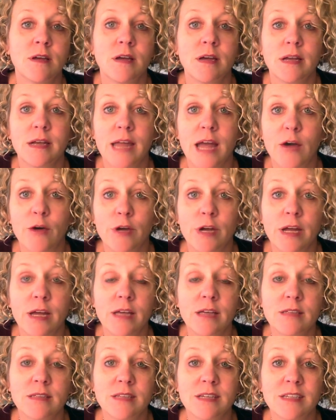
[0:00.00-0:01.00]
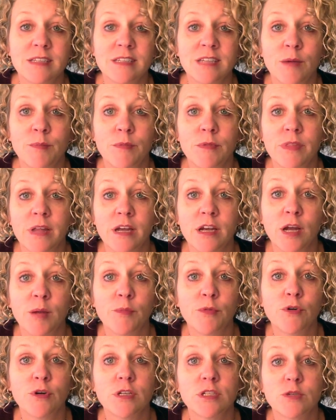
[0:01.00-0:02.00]
Nowadays, that
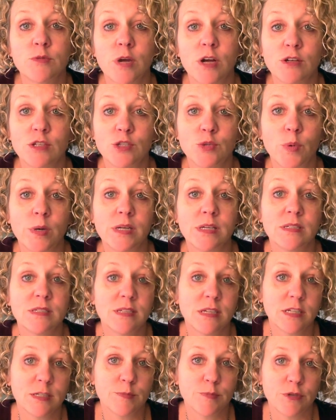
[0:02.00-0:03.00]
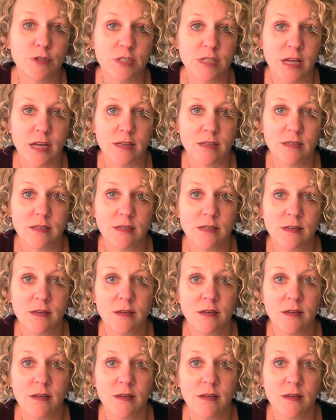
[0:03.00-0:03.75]
number is around 26%.